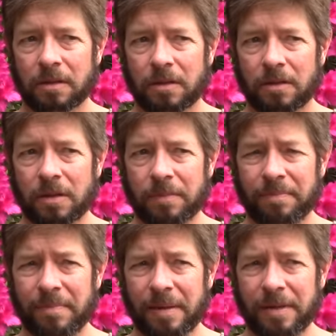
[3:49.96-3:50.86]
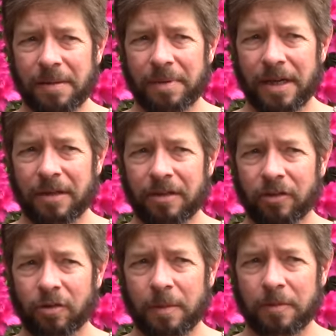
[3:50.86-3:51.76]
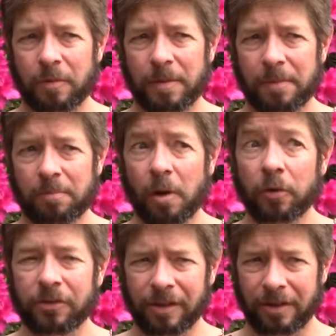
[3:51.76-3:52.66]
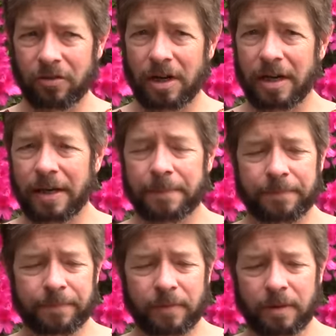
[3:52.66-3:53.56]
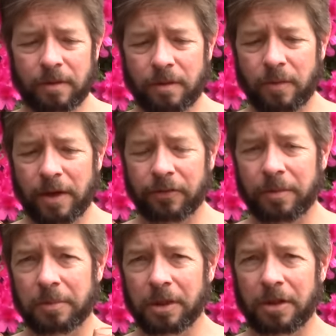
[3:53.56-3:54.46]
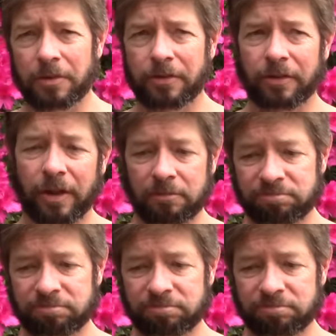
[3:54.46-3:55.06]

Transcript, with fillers: Or maybe a better description would be mostly dry, whereas the Merlot is just like